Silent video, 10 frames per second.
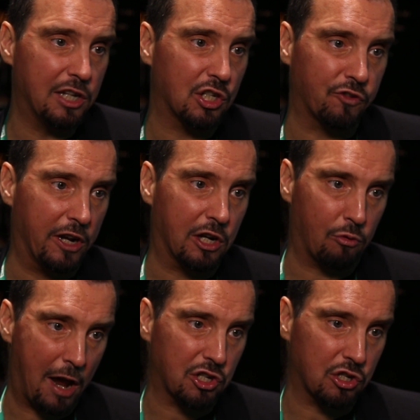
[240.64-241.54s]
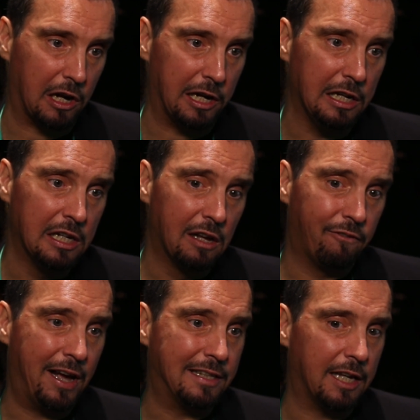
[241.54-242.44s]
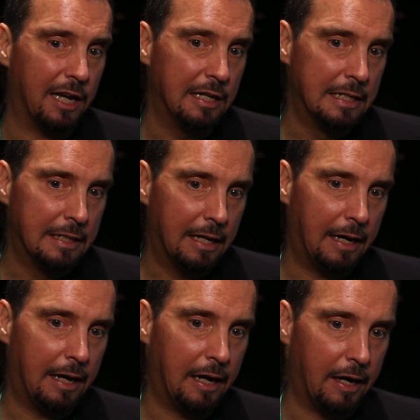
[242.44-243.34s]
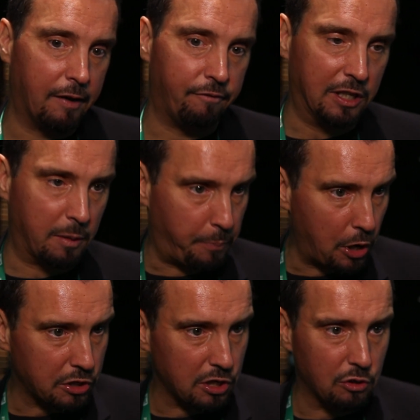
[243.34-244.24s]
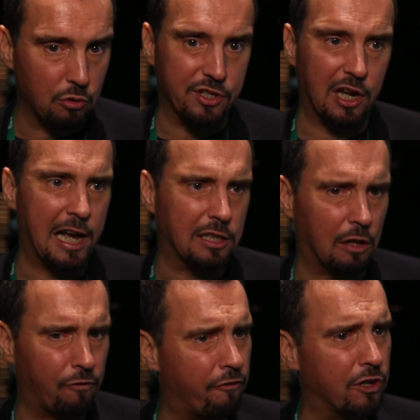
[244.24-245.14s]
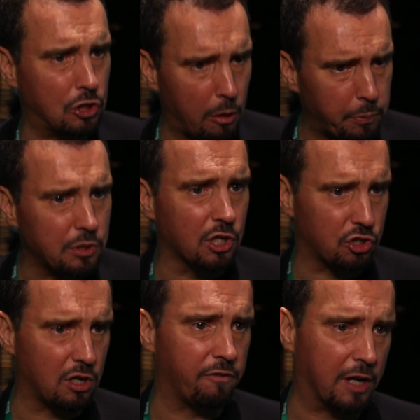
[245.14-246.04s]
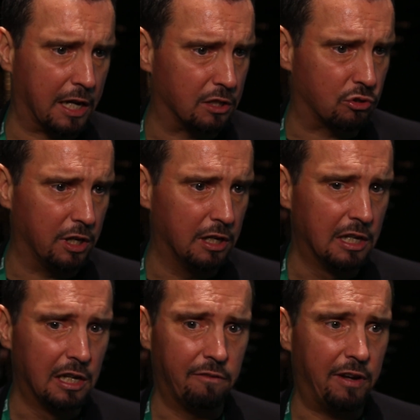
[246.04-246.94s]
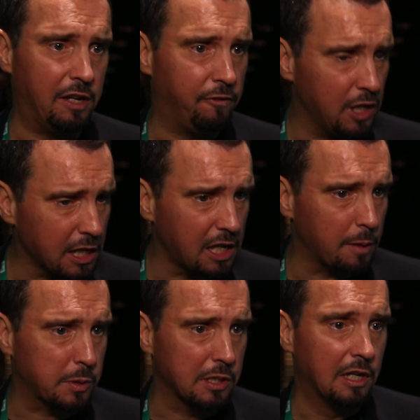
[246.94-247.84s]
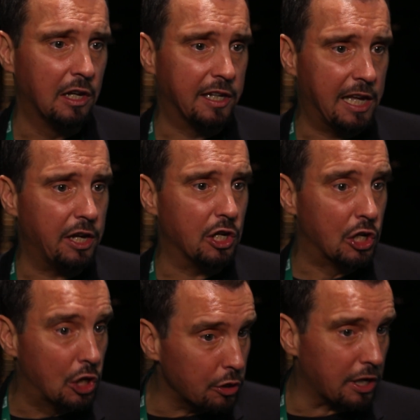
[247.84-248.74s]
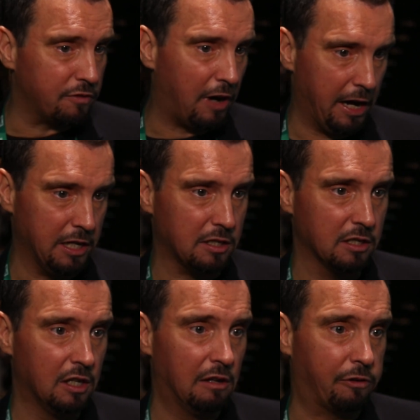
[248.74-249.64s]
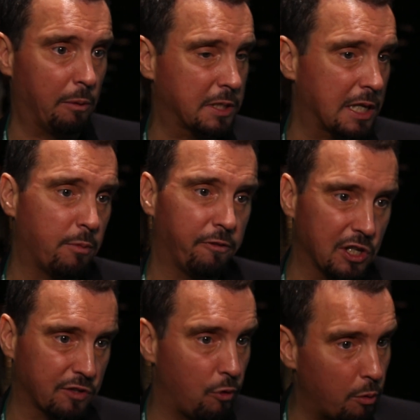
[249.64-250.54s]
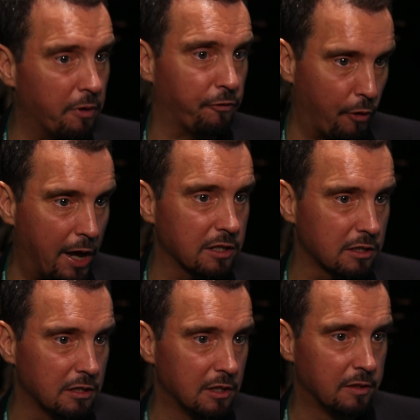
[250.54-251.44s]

I just think rationally that that a person who's elected for the top position in the country, that if he keeps getting good advice from some of his former friends